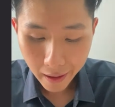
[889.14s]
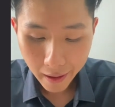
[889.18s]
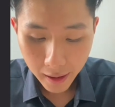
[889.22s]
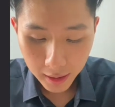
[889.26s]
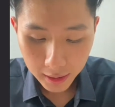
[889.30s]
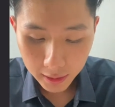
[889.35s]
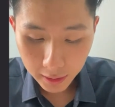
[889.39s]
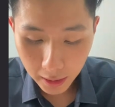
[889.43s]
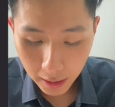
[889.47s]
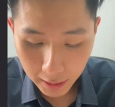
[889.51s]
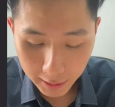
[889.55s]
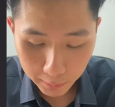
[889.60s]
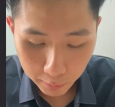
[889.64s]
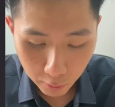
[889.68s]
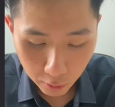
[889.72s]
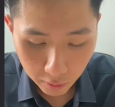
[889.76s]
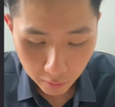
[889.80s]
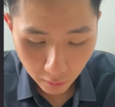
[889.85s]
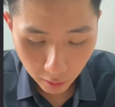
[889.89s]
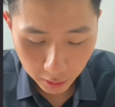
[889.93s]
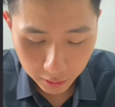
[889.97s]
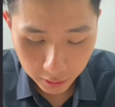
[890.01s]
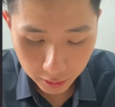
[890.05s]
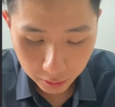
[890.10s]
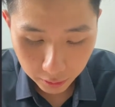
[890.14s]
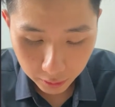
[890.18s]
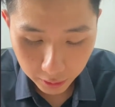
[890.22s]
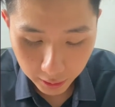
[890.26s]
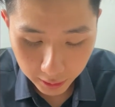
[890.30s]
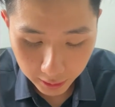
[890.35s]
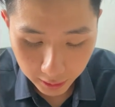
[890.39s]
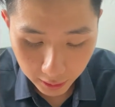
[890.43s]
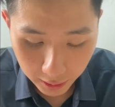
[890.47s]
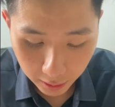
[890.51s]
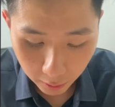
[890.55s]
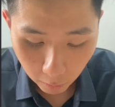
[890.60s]
so let's move on to the
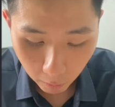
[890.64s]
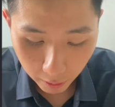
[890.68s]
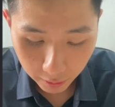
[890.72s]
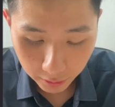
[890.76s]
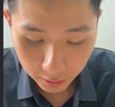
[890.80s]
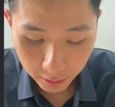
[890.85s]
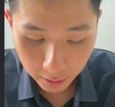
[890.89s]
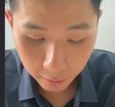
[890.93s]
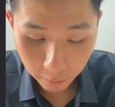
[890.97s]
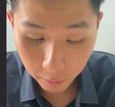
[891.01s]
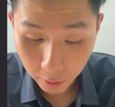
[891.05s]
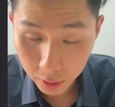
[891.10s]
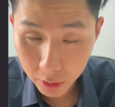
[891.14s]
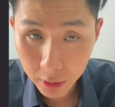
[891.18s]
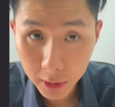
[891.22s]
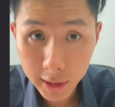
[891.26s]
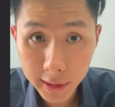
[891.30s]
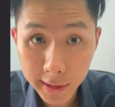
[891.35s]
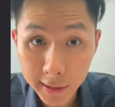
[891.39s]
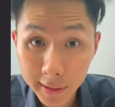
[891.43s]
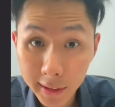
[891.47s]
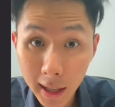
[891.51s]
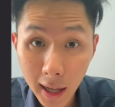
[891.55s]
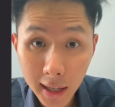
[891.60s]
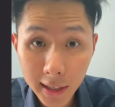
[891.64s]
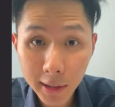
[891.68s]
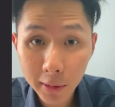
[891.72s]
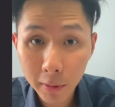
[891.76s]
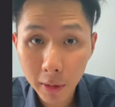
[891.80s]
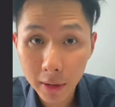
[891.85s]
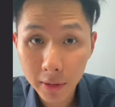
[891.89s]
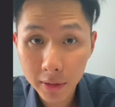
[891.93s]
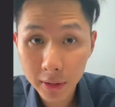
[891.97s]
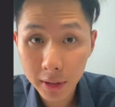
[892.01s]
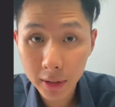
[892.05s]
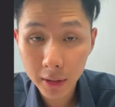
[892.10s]
third question, which is the last
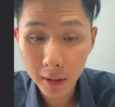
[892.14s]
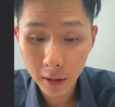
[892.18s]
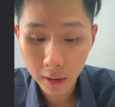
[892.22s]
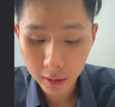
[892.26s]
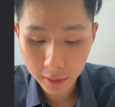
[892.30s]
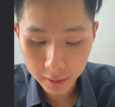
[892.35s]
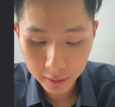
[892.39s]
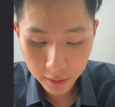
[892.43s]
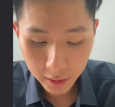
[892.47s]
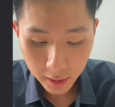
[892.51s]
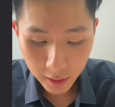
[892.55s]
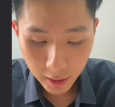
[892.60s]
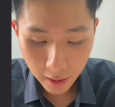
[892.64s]
question on